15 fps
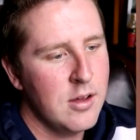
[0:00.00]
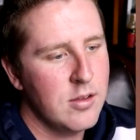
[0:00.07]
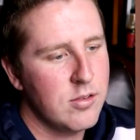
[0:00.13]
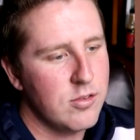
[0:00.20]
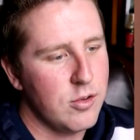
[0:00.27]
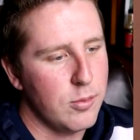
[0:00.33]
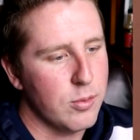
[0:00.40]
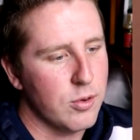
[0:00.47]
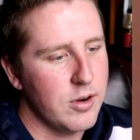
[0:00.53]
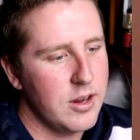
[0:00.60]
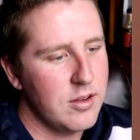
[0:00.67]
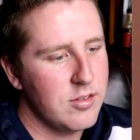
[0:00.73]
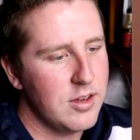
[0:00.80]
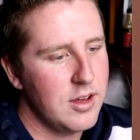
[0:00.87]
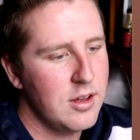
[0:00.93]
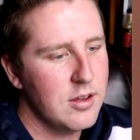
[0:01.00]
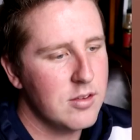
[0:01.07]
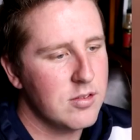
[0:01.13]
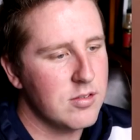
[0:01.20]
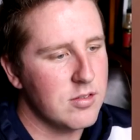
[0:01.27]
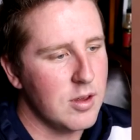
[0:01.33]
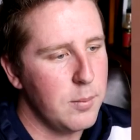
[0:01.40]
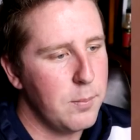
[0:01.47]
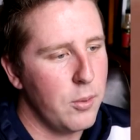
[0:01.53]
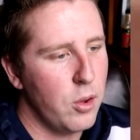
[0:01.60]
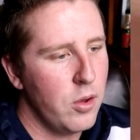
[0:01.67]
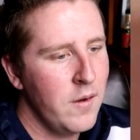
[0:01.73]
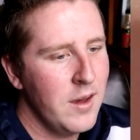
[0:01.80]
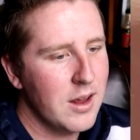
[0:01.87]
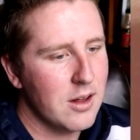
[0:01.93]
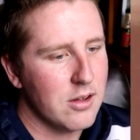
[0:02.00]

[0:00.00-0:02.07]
Super easy, simple.